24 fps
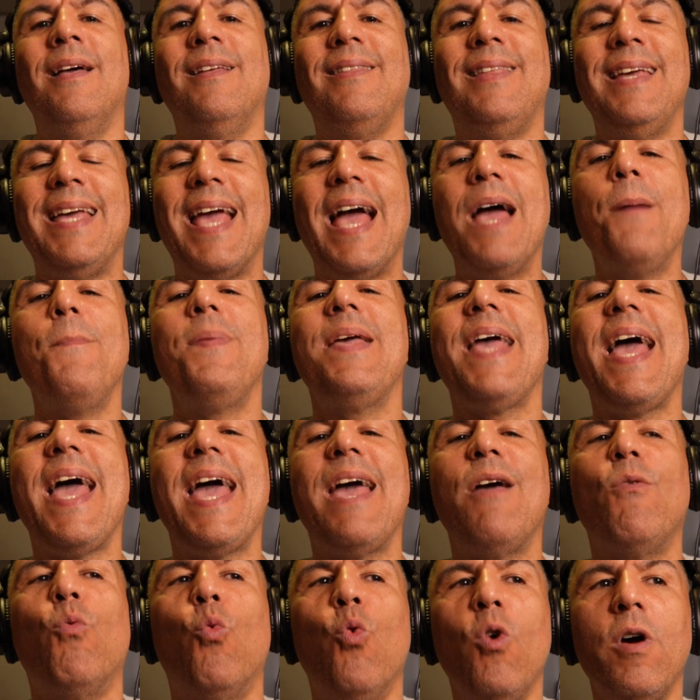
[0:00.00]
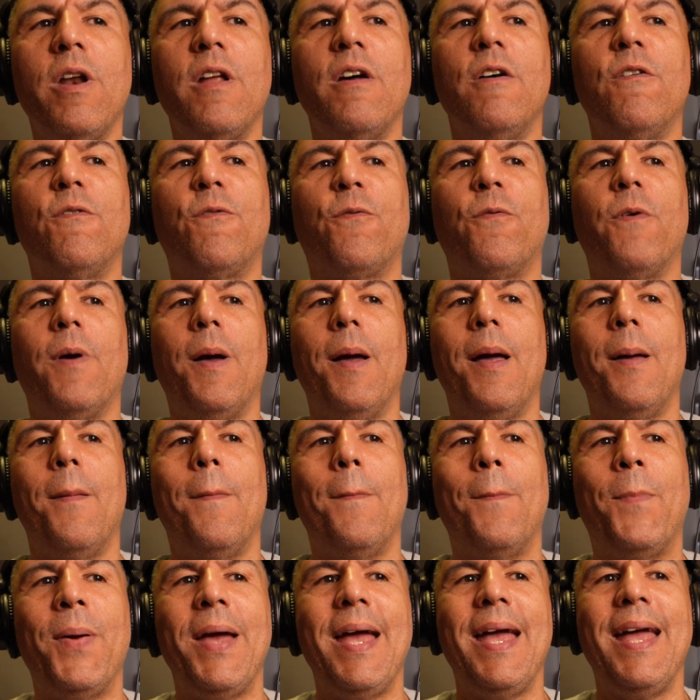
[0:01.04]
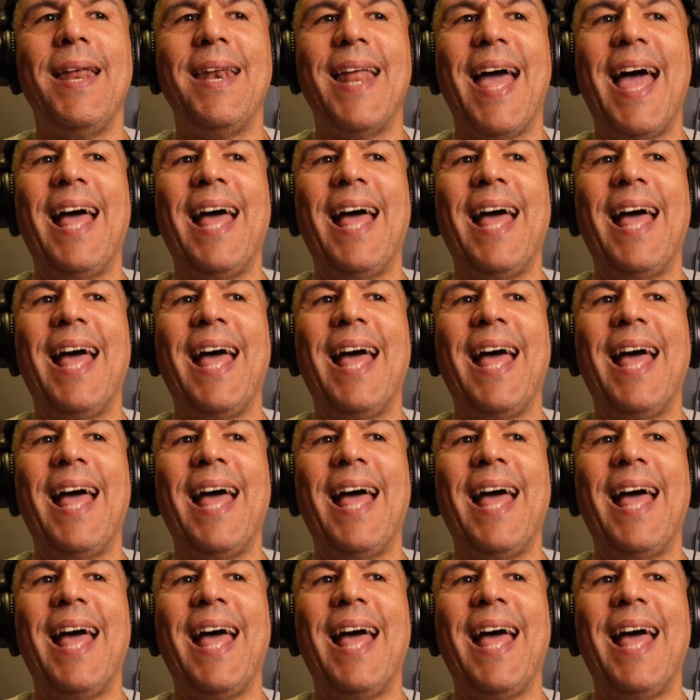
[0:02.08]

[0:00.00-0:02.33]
the N B A would have been